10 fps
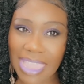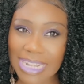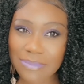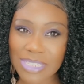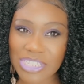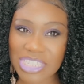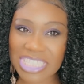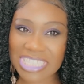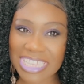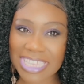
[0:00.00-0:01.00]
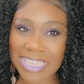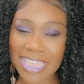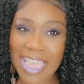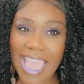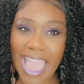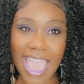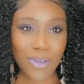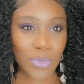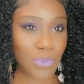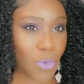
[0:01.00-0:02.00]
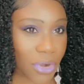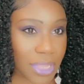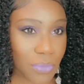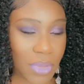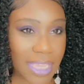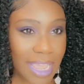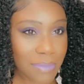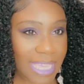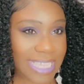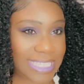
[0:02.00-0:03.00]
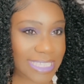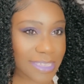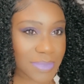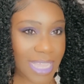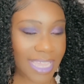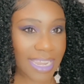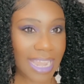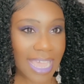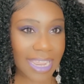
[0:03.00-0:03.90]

let me just see how we working with. I'm like, it seems like a lot